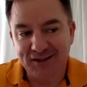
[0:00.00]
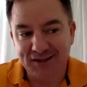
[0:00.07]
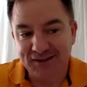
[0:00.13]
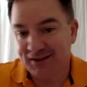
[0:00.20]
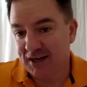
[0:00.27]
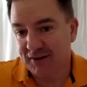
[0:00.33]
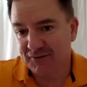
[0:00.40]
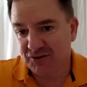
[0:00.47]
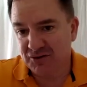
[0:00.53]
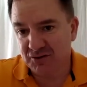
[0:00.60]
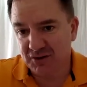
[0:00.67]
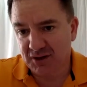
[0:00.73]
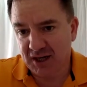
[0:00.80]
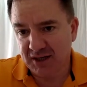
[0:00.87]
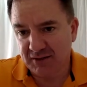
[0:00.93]
is it ever
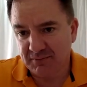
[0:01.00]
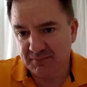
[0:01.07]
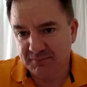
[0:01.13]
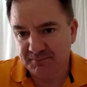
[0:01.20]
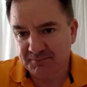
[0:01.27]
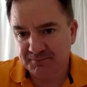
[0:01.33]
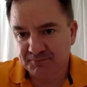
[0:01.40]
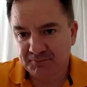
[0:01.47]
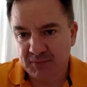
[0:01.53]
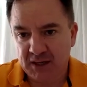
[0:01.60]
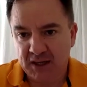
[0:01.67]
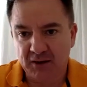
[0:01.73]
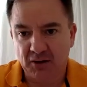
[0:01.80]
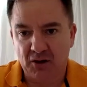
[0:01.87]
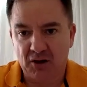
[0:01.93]
too late?
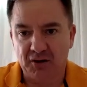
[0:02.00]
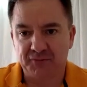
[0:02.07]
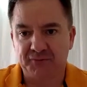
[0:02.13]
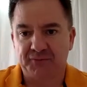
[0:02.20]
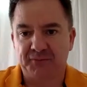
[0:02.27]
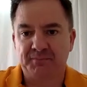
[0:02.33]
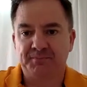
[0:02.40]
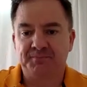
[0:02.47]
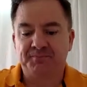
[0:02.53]
in life.